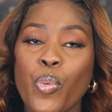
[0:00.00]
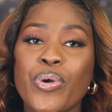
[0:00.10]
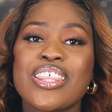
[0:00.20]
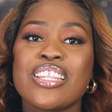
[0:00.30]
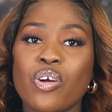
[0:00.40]

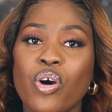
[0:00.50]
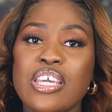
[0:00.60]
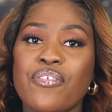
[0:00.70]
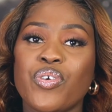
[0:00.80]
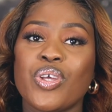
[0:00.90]
with
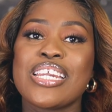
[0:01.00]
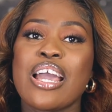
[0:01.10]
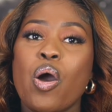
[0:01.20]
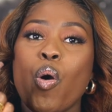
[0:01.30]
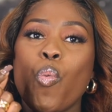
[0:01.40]
not
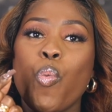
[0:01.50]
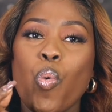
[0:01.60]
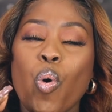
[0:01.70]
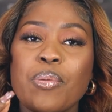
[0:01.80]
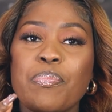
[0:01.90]
even
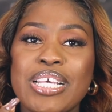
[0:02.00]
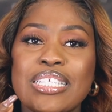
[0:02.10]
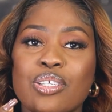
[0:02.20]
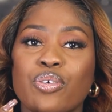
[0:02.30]
one piece